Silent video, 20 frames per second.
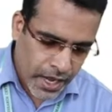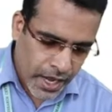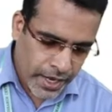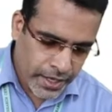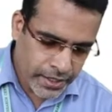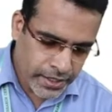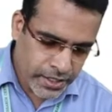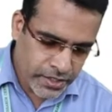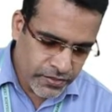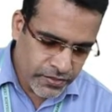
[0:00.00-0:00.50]

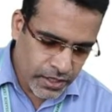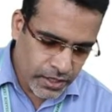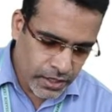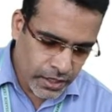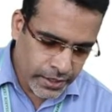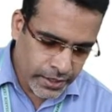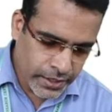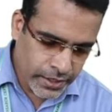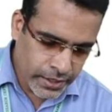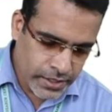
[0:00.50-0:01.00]
and it will
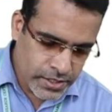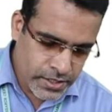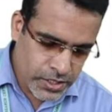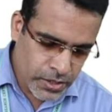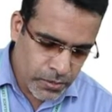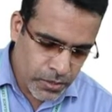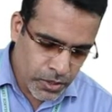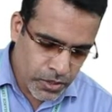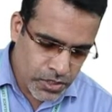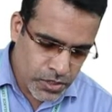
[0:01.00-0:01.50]

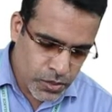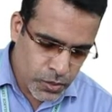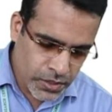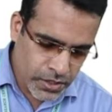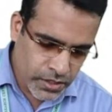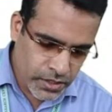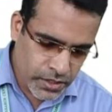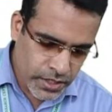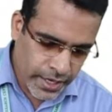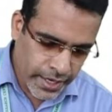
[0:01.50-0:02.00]
anastomose
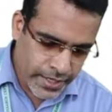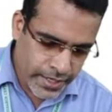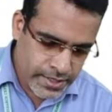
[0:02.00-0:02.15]
with the